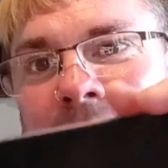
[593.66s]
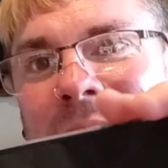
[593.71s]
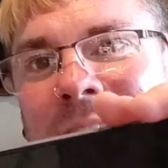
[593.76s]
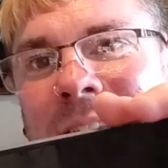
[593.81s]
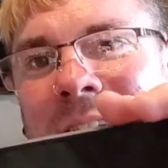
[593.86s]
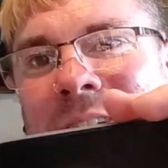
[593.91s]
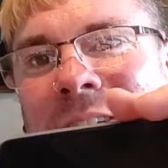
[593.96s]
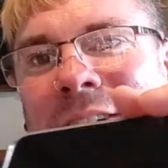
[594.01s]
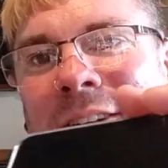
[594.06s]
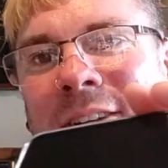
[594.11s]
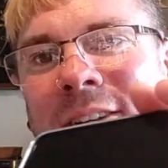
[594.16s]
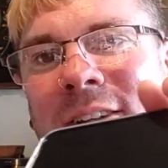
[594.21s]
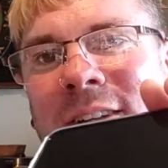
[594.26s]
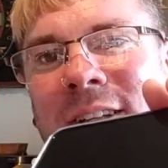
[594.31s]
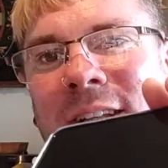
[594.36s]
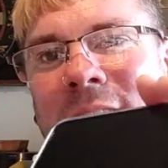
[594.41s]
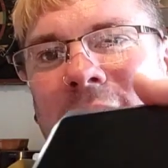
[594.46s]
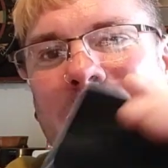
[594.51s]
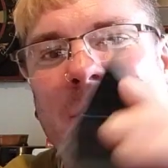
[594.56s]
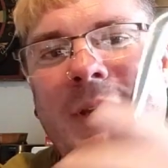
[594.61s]
mean,
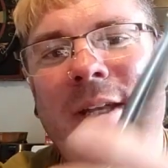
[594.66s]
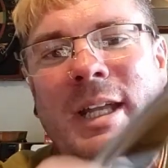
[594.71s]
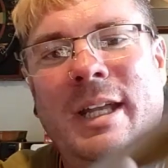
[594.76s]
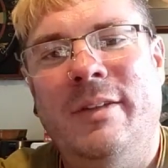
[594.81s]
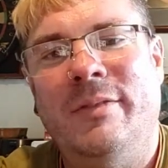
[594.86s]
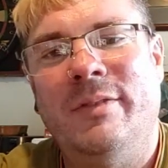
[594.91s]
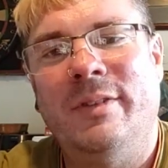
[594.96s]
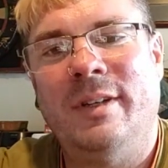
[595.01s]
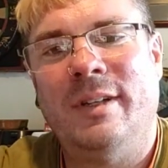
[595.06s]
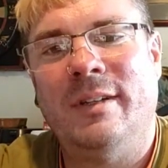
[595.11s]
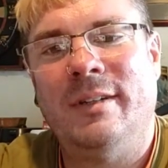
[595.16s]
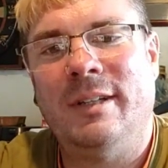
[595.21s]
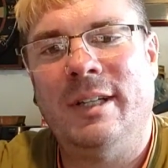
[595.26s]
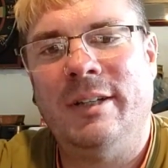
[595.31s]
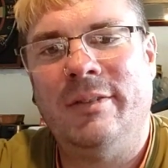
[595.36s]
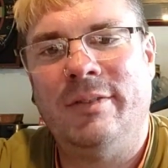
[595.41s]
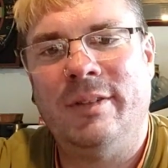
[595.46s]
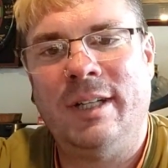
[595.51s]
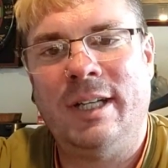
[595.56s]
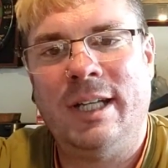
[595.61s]

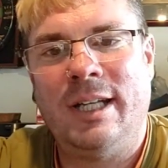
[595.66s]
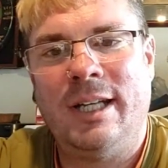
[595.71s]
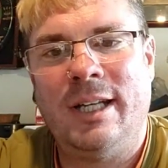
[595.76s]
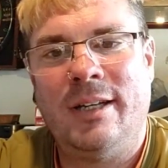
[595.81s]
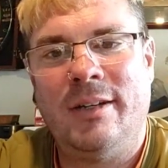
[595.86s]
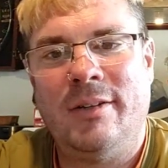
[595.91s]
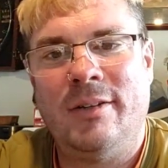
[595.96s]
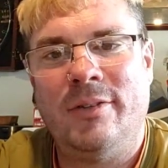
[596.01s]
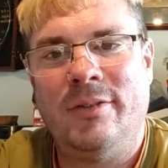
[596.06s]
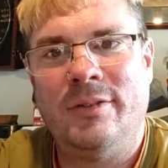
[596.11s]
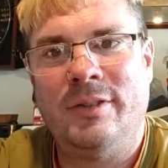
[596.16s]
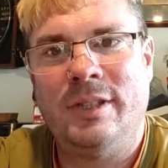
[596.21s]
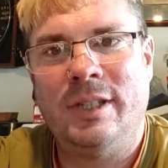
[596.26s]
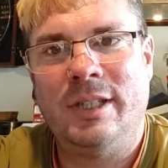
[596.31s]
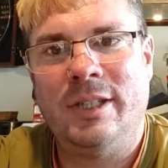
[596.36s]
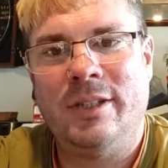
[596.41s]
even now, obviously,